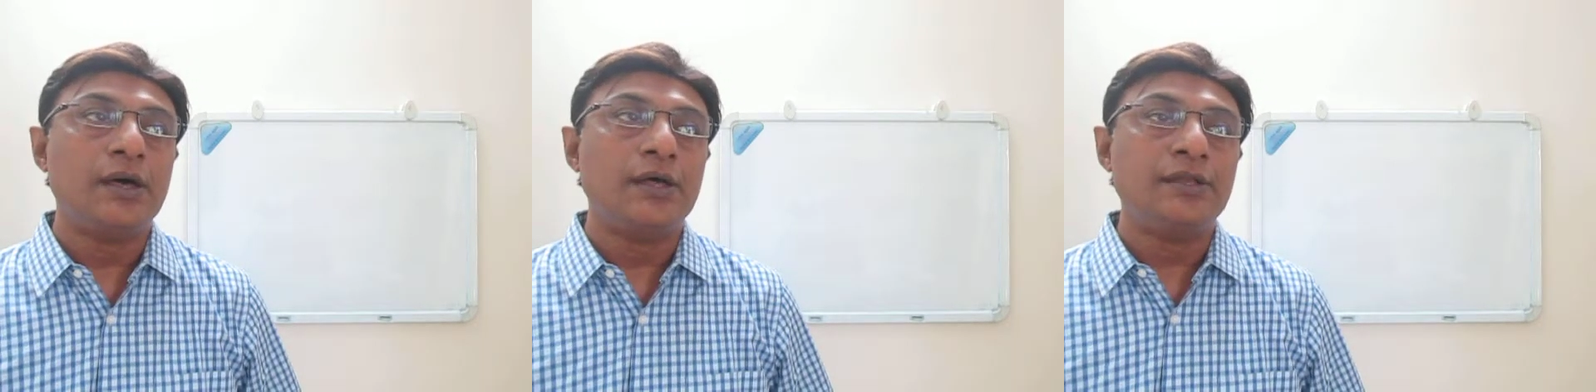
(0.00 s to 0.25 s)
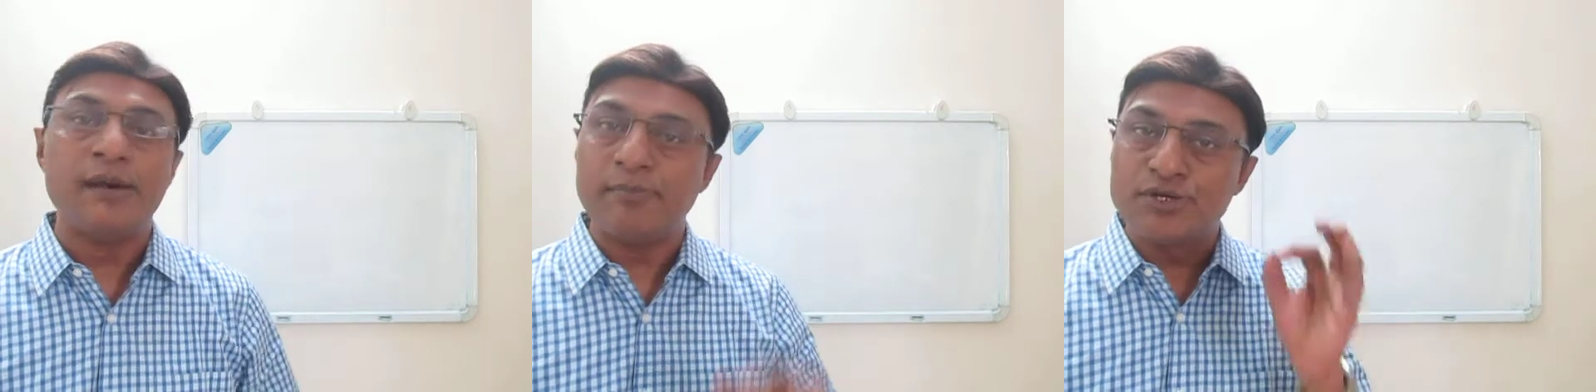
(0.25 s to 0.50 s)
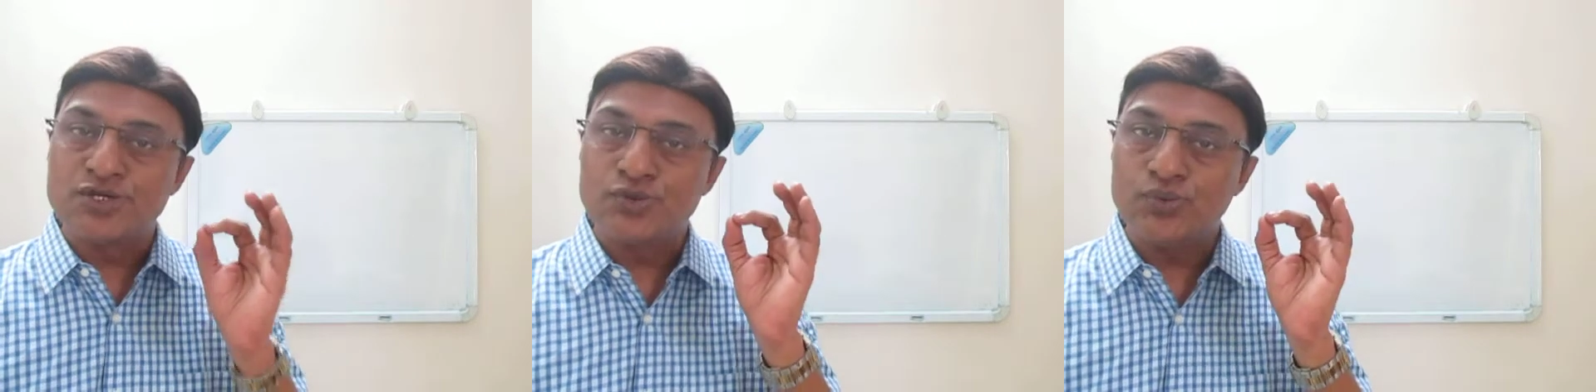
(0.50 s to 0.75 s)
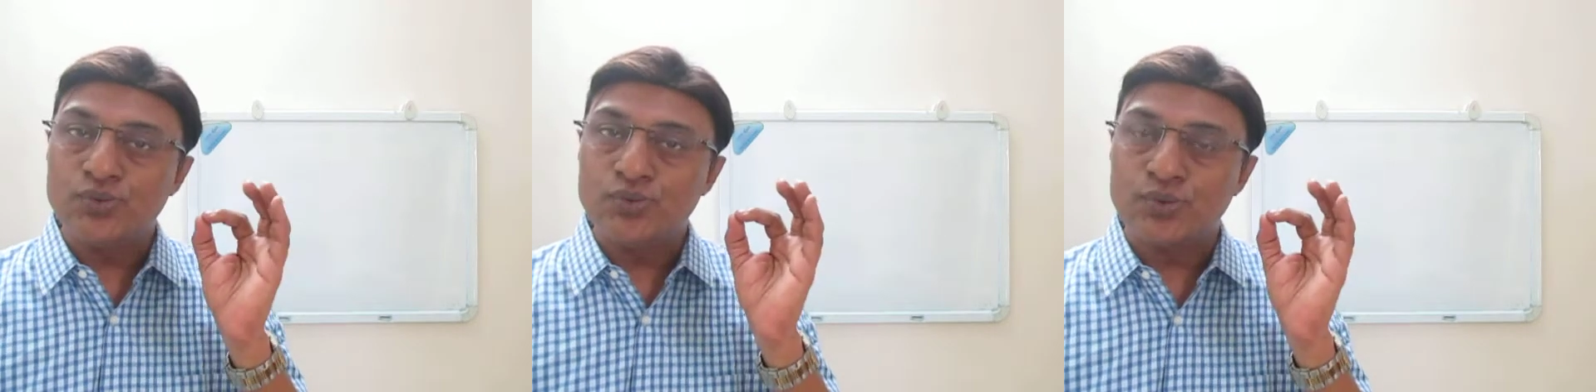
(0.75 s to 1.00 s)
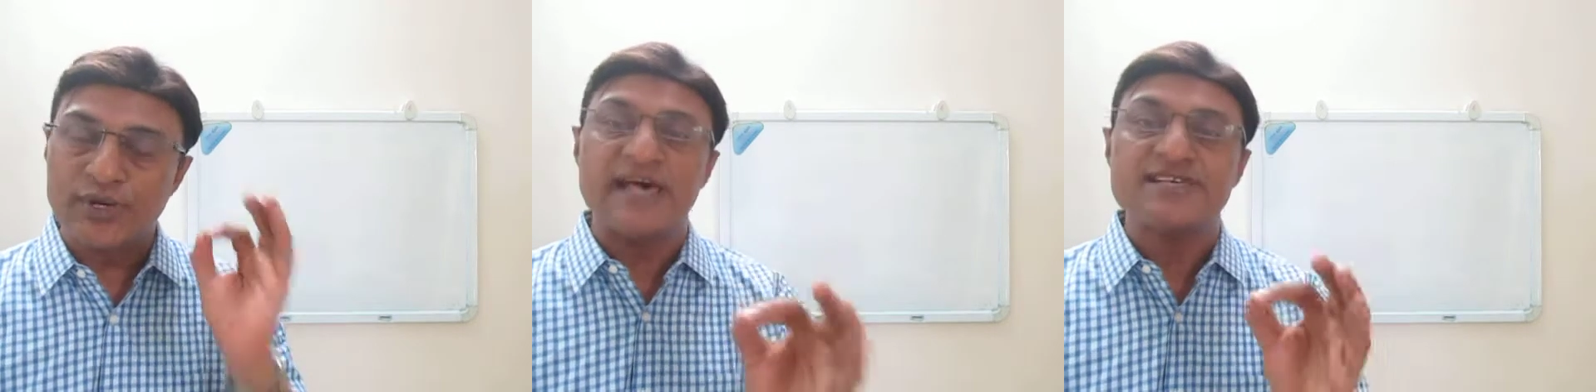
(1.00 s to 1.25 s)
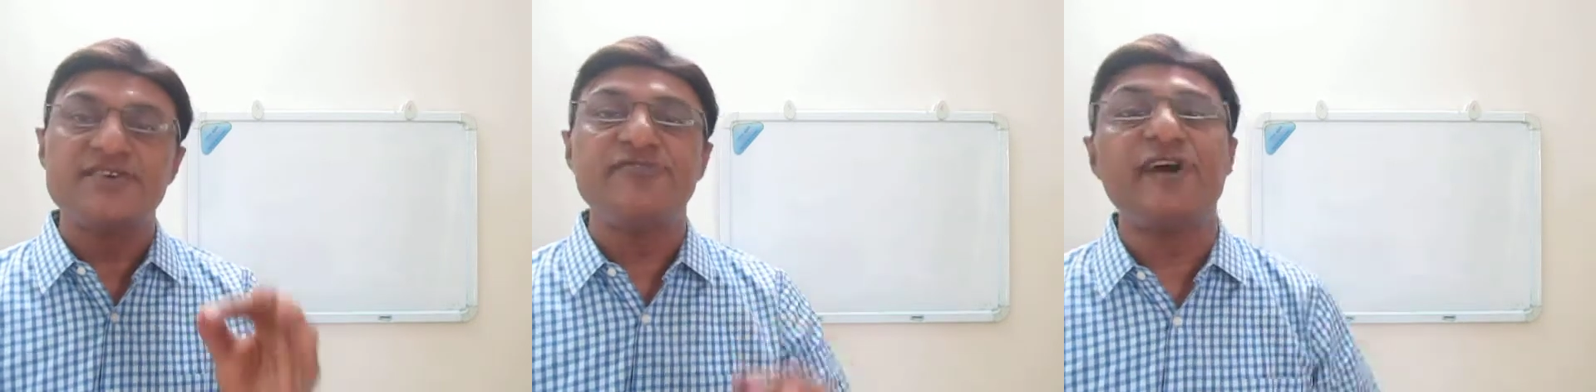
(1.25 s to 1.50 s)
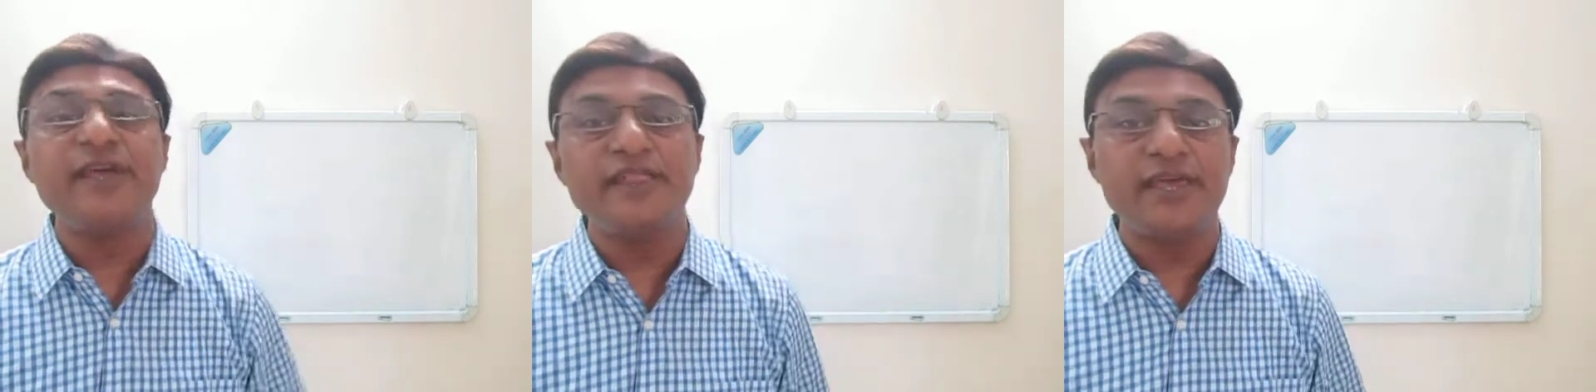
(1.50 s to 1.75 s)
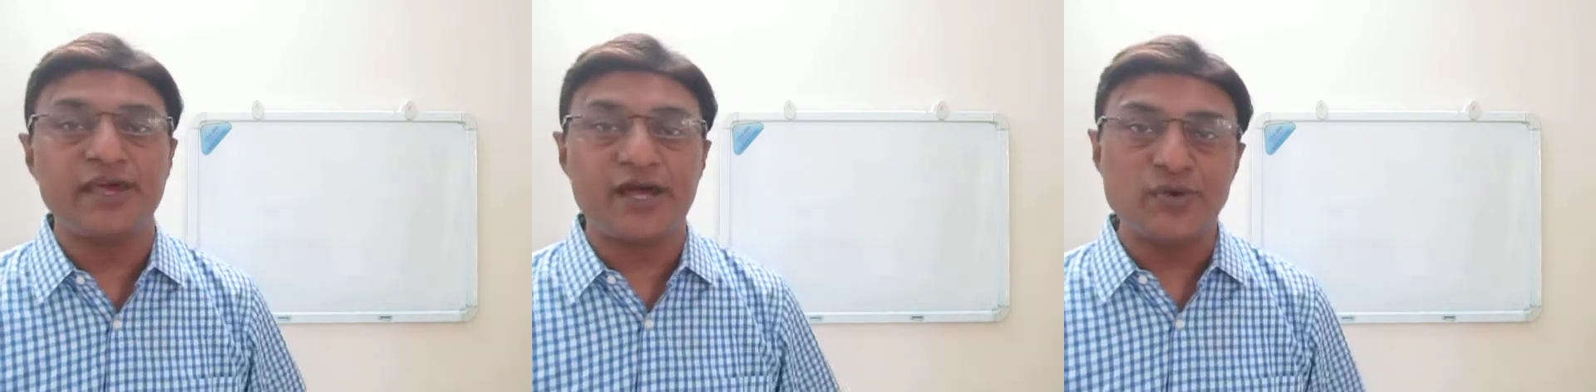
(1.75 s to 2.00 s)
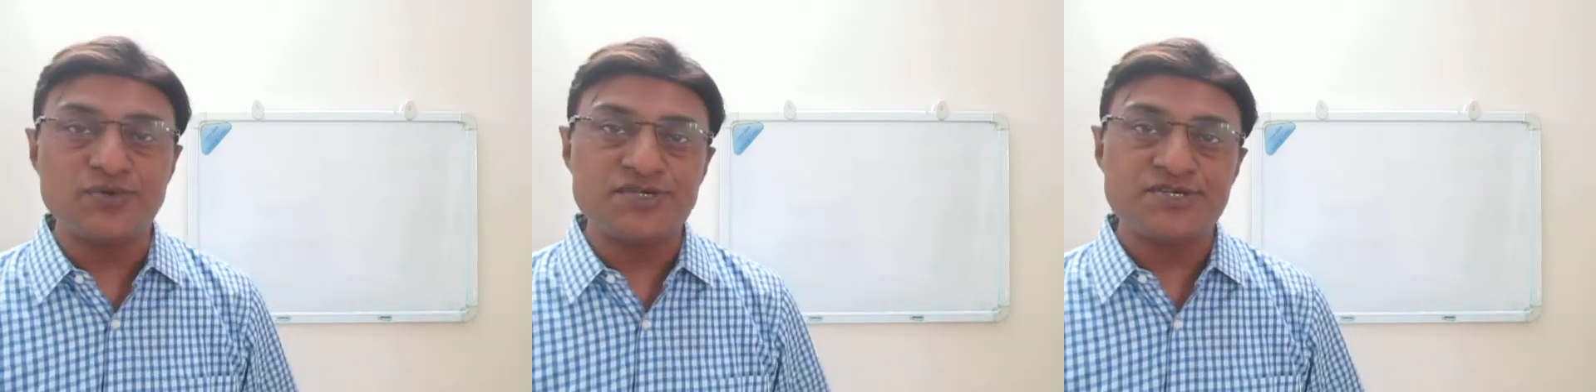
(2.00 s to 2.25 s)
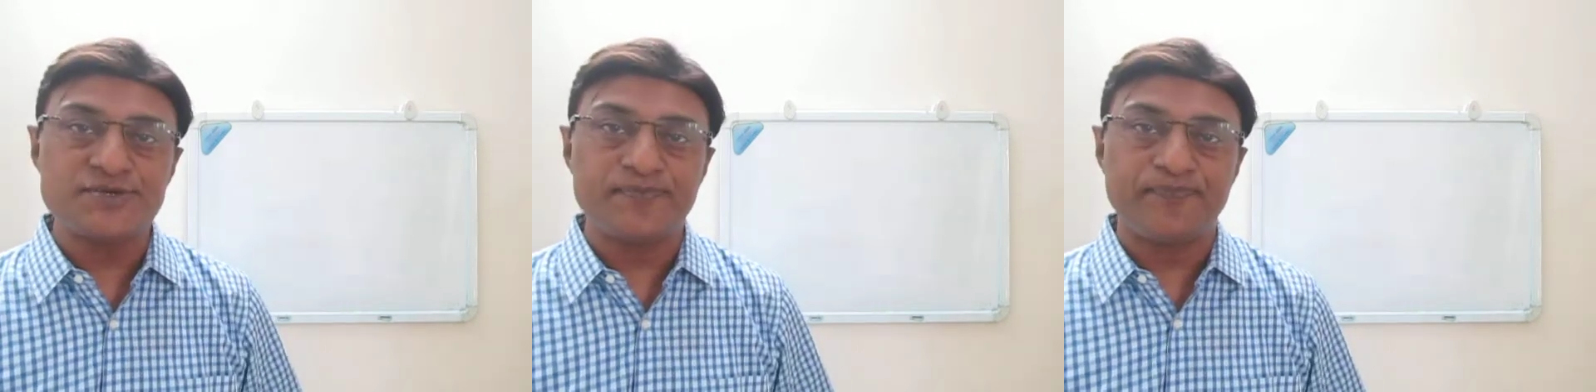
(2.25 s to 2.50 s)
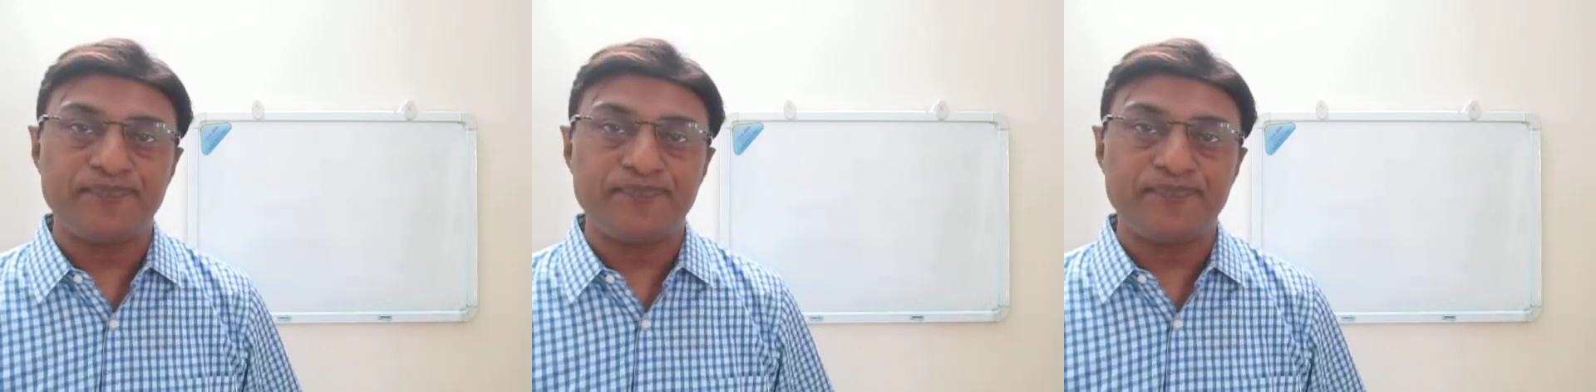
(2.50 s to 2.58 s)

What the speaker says: Number 2, classifying the accounts.